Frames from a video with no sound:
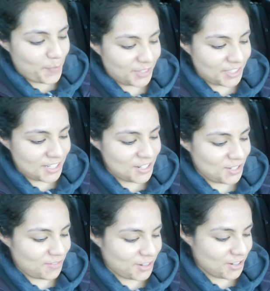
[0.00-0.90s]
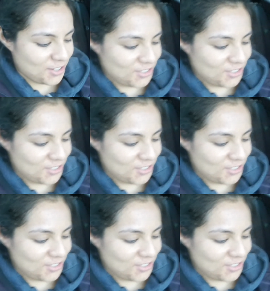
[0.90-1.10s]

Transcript: But they didn't do a very